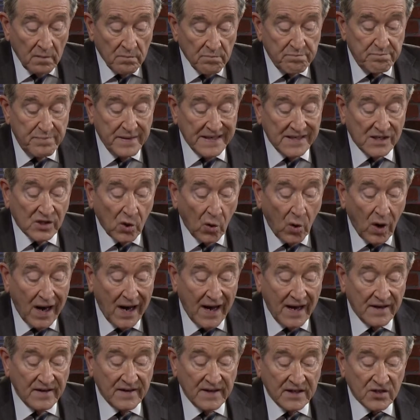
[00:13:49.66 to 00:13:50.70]
Be
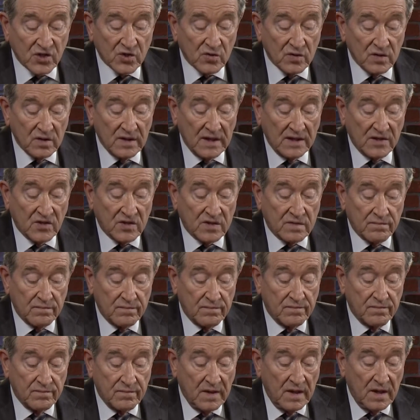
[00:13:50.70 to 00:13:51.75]
quiet. That's, that's
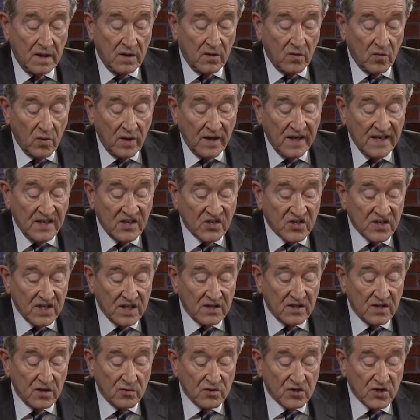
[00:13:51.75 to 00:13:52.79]
when He said
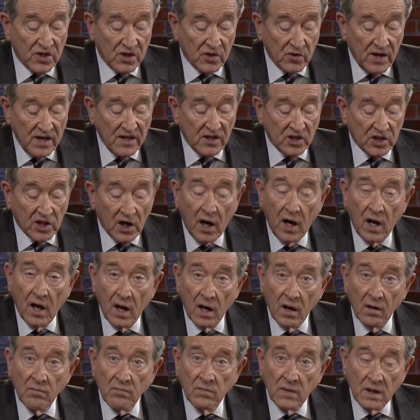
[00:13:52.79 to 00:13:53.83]
there was a great
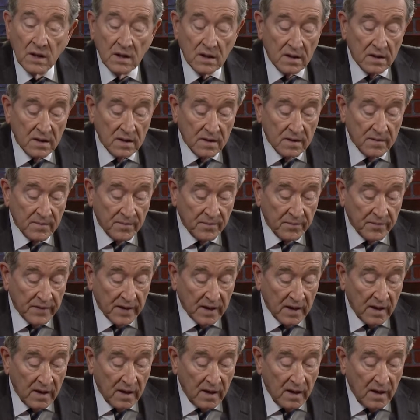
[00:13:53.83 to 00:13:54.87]
calm.
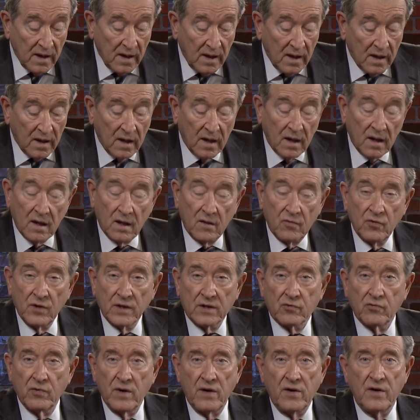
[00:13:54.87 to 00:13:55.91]
Uh,
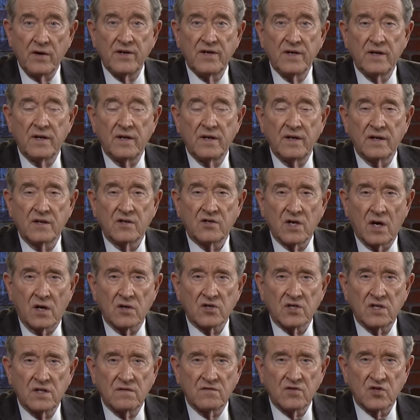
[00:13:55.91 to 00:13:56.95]
Rick Renner did an
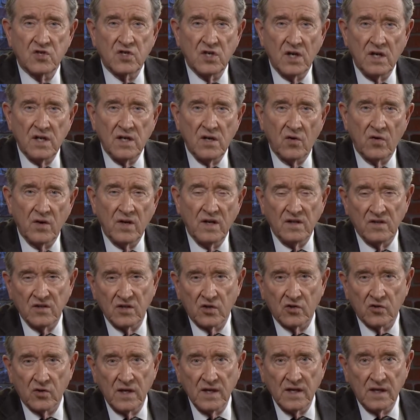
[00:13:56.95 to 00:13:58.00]
exhaustive study on it in the
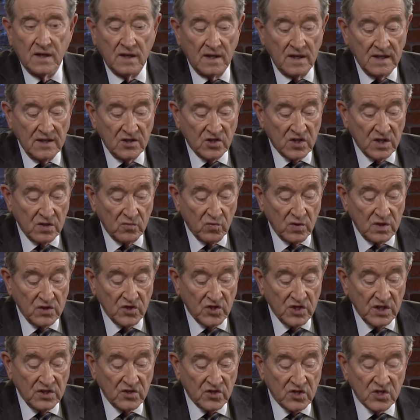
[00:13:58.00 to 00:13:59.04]
Greek, and he said what
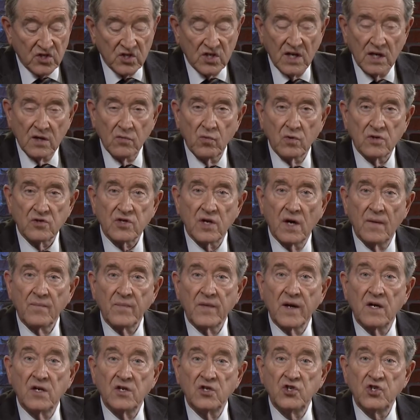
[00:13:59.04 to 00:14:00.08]
Jesus said was,
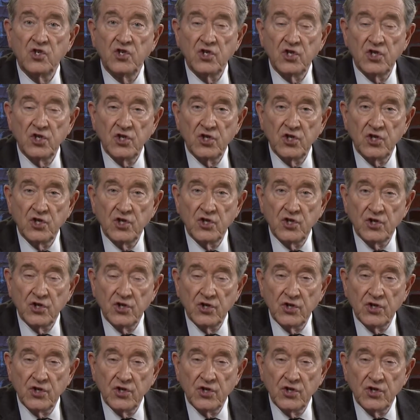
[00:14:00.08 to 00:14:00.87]
Shh.